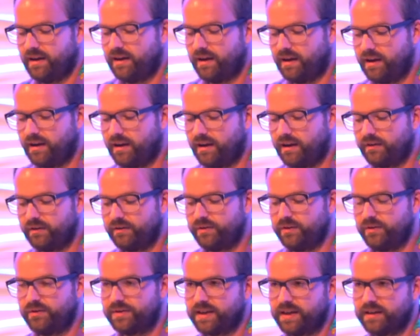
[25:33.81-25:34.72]
uh,
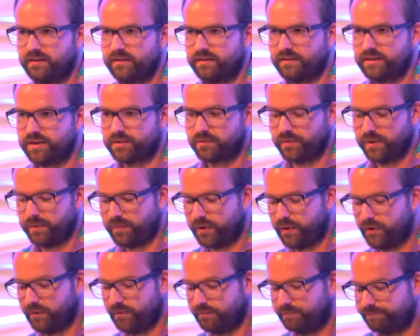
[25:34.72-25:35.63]
using this
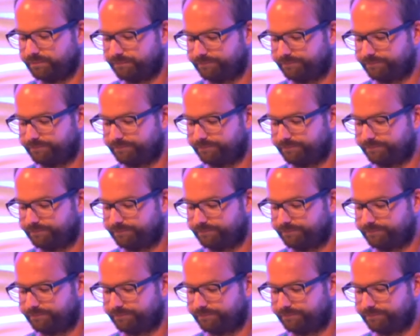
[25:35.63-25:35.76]
repo.